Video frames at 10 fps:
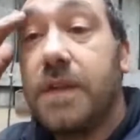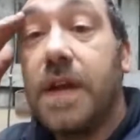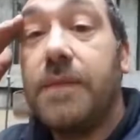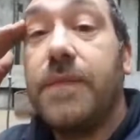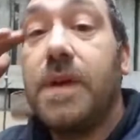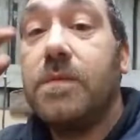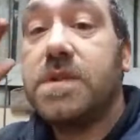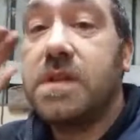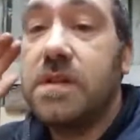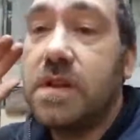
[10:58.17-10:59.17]
They
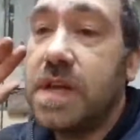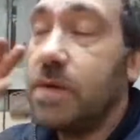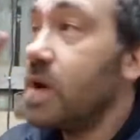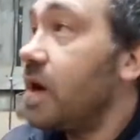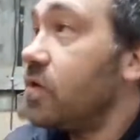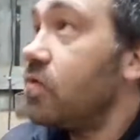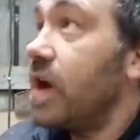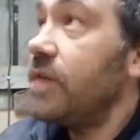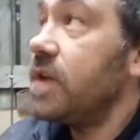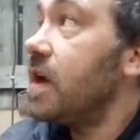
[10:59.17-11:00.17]
were going all
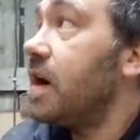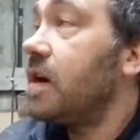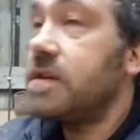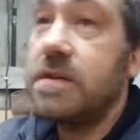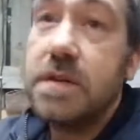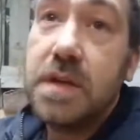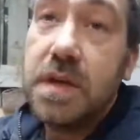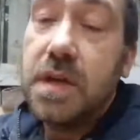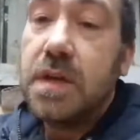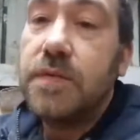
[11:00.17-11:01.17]
around the yard,
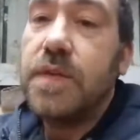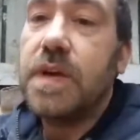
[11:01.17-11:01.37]
the